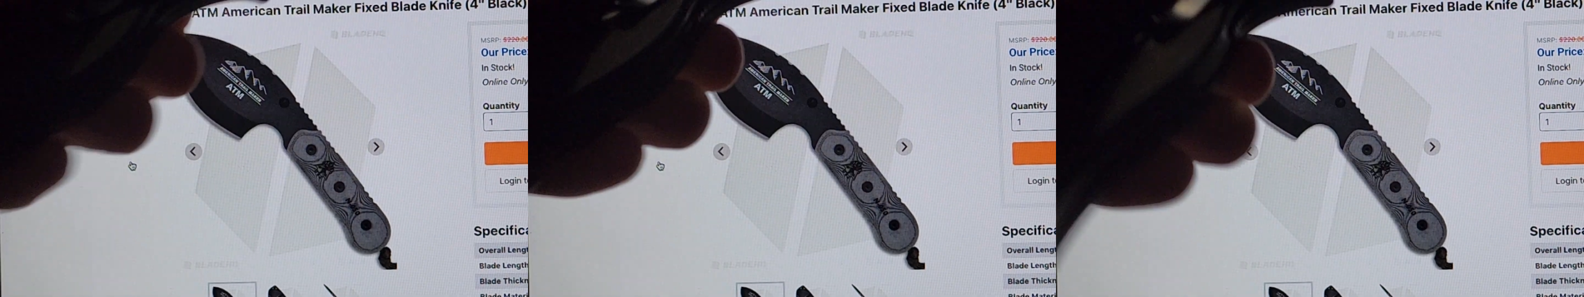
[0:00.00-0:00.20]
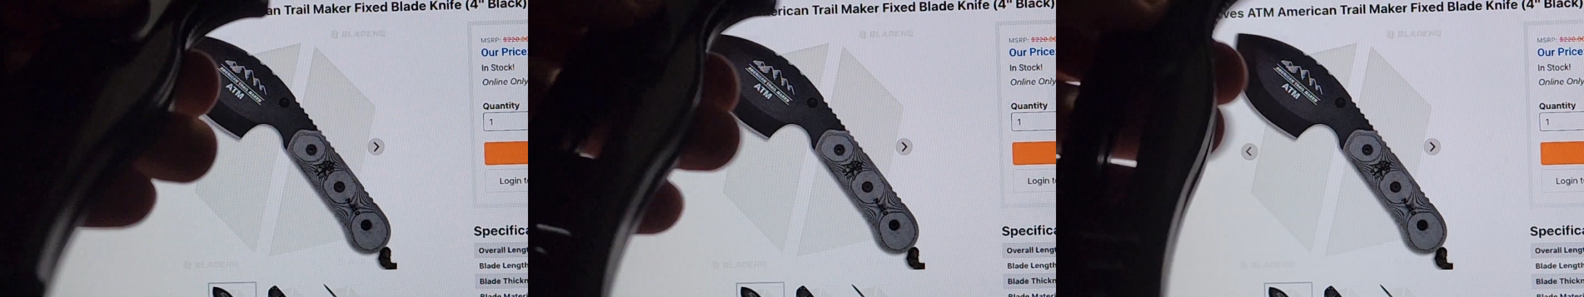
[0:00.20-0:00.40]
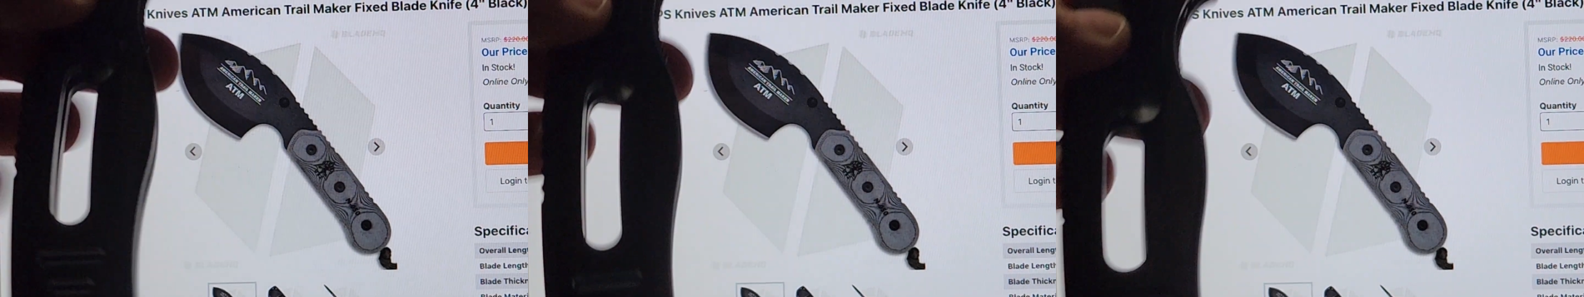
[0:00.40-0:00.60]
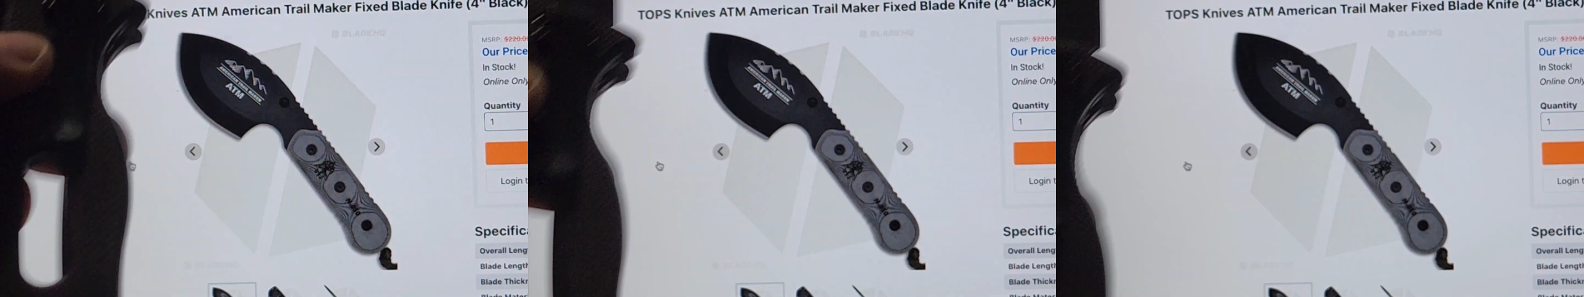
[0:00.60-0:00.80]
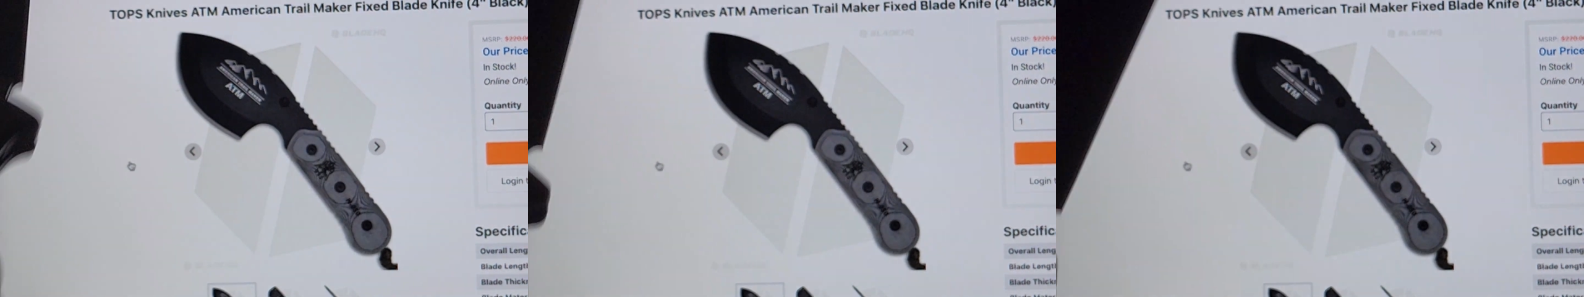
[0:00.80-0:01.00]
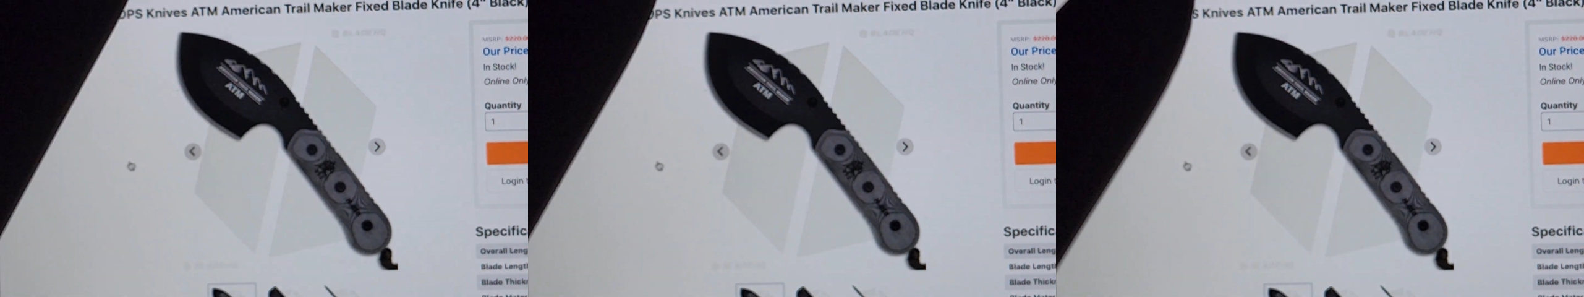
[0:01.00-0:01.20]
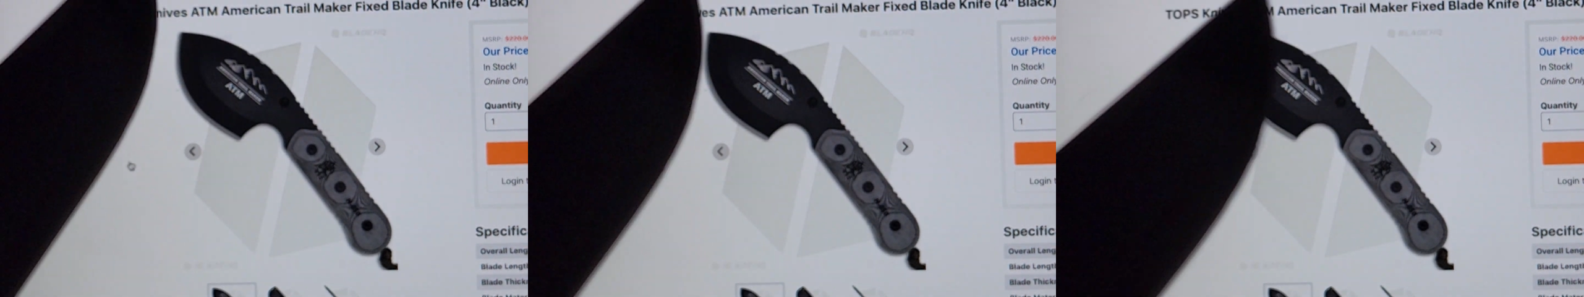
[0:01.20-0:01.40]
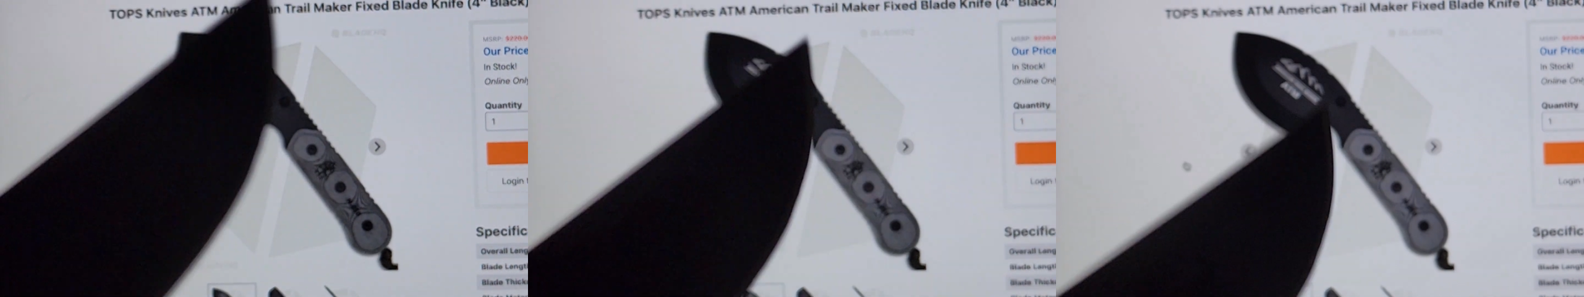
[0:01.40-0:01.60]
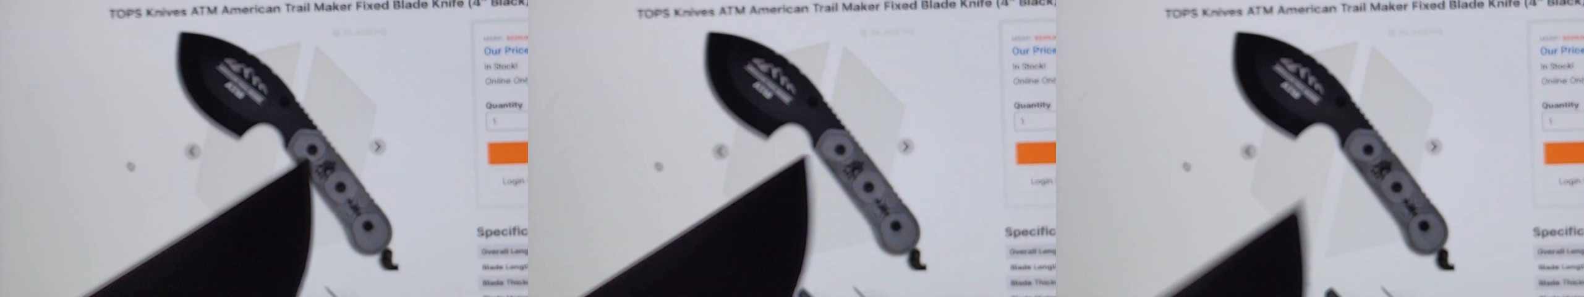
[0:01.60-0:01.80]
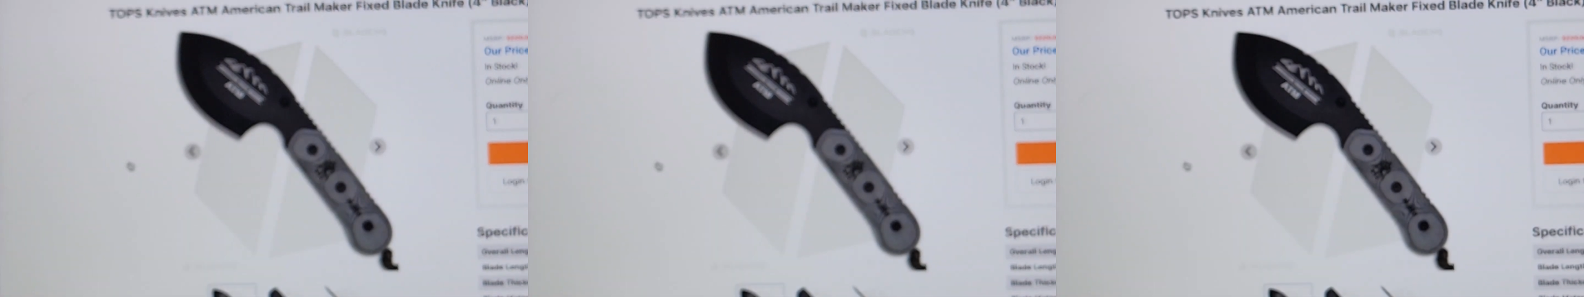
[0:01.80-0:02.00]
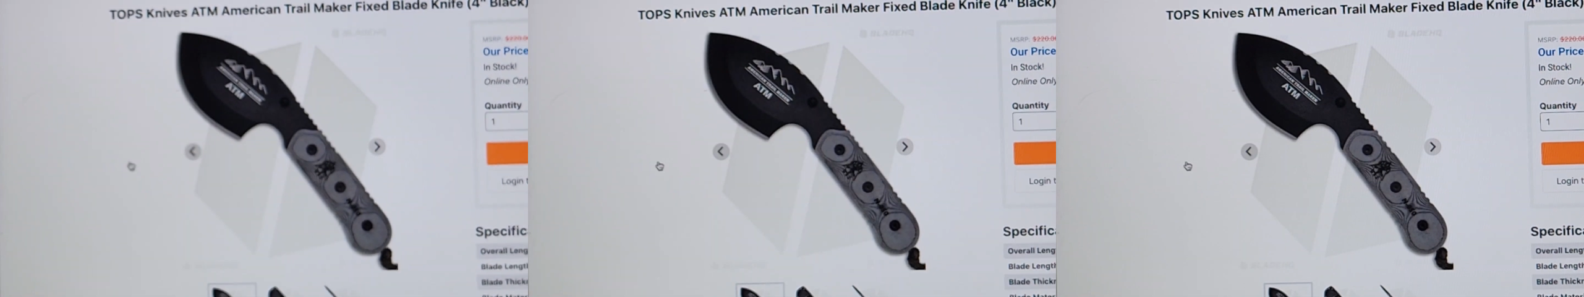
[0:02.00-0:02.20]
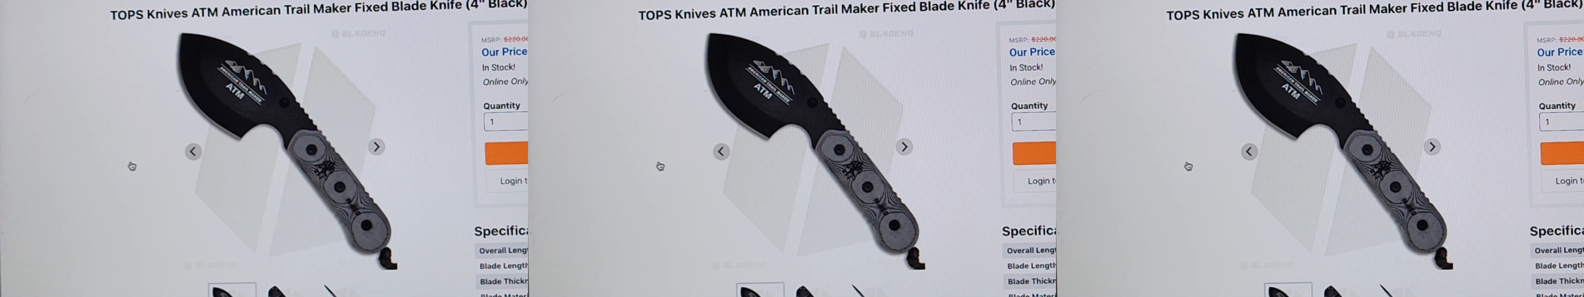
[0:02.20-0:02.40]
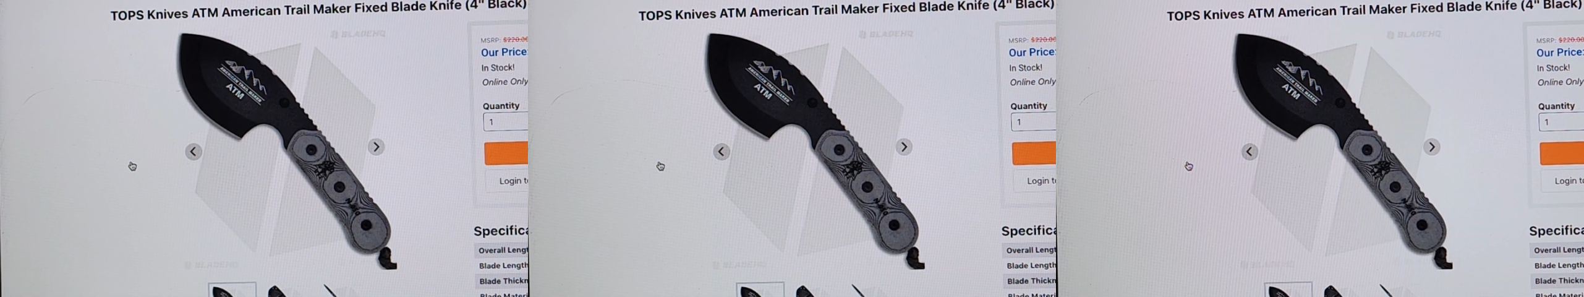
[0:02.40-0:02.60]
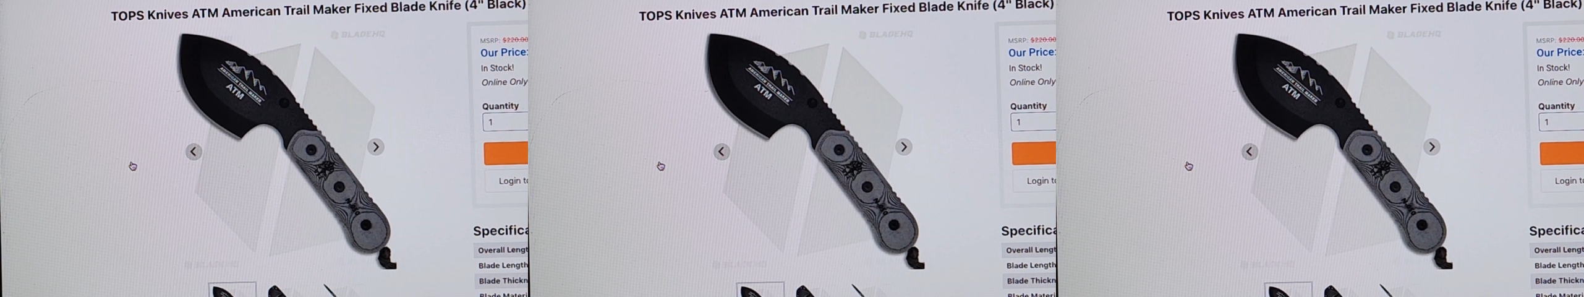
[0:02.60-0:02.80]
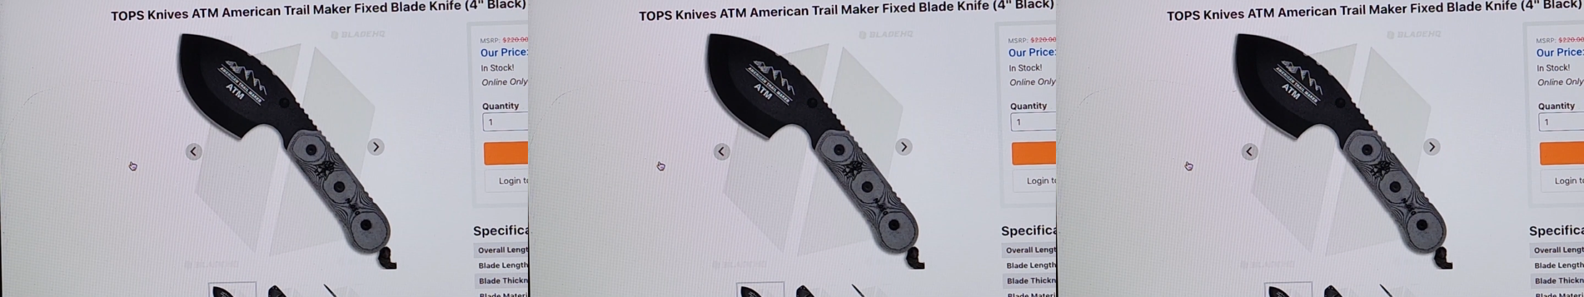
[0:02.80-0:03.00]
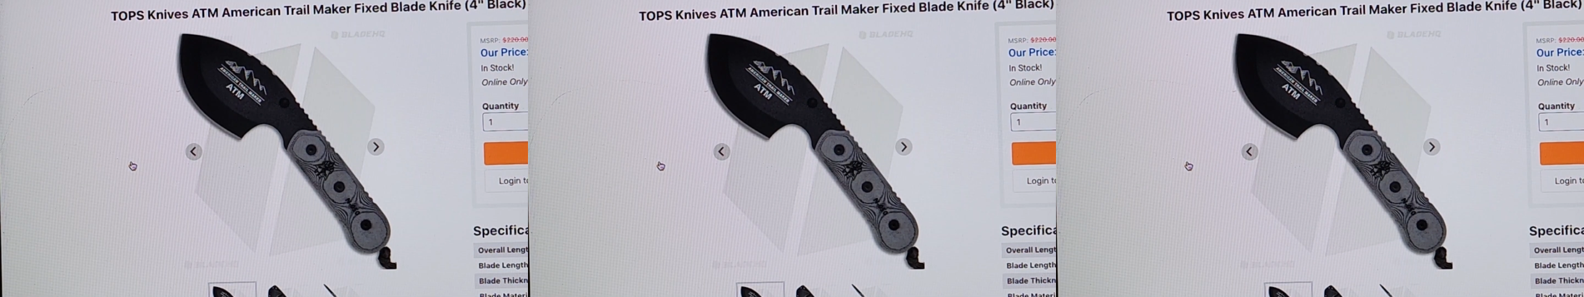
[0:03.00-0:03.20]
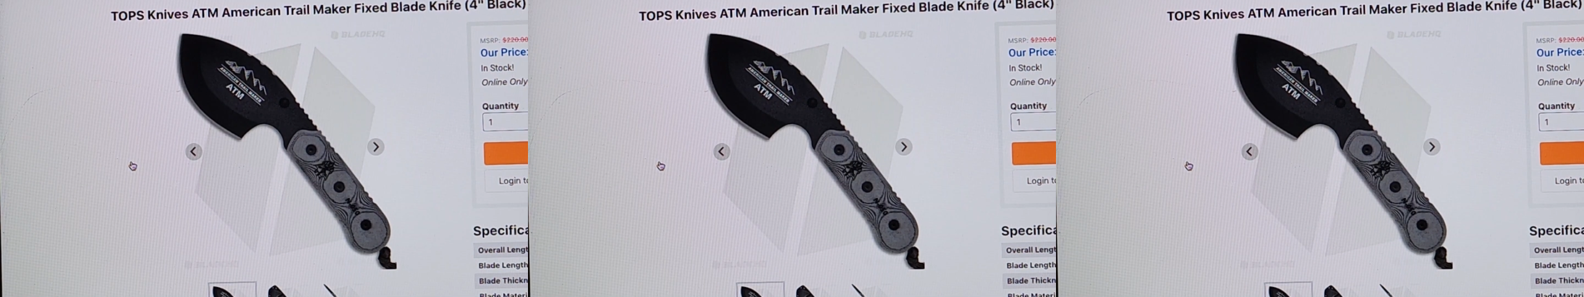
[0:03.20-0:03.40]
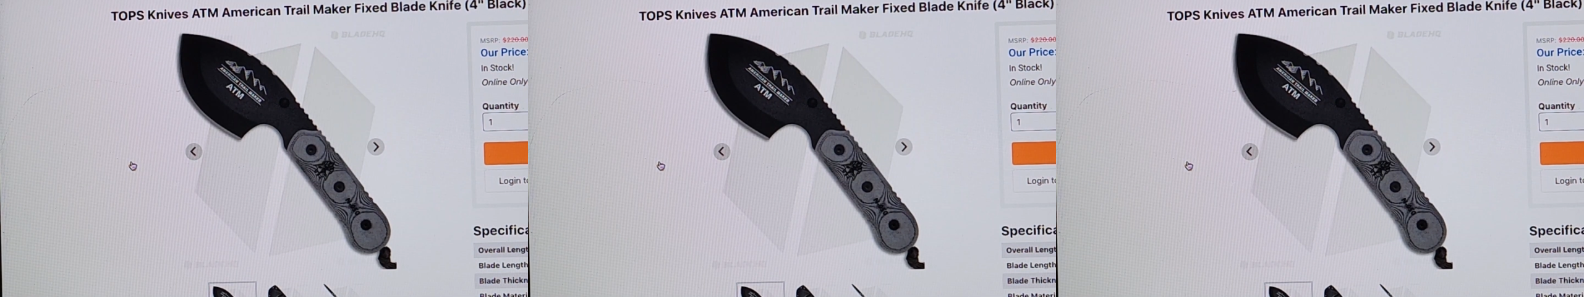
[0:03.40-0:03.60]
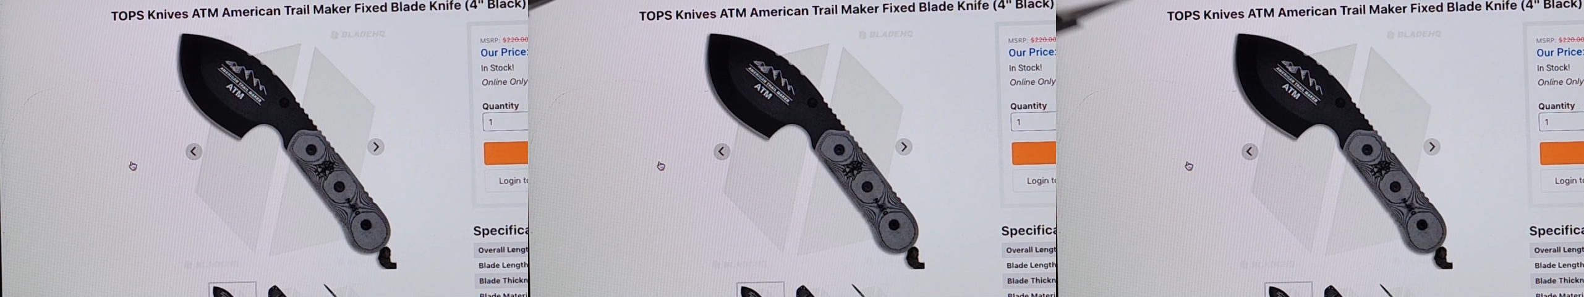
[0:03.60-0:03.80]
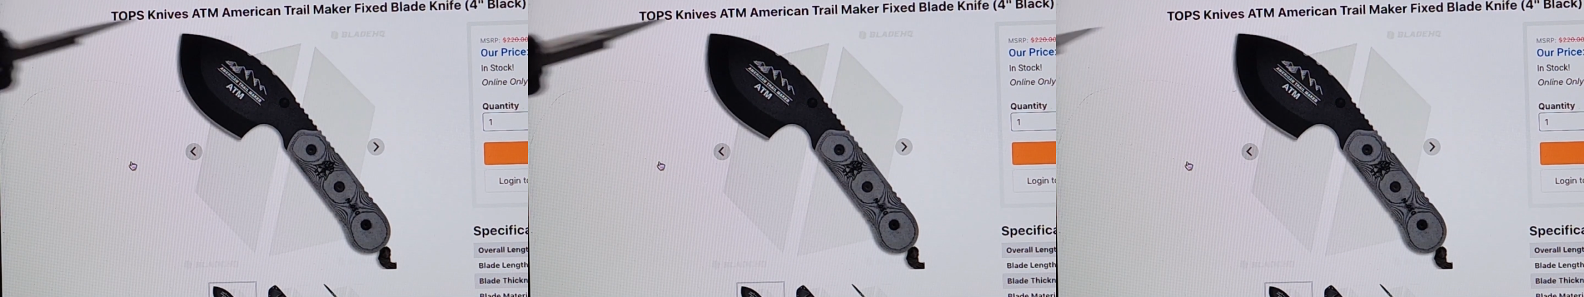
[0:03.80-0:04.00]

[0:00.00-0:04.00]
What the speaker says: No face is visible, so there are no lips to read.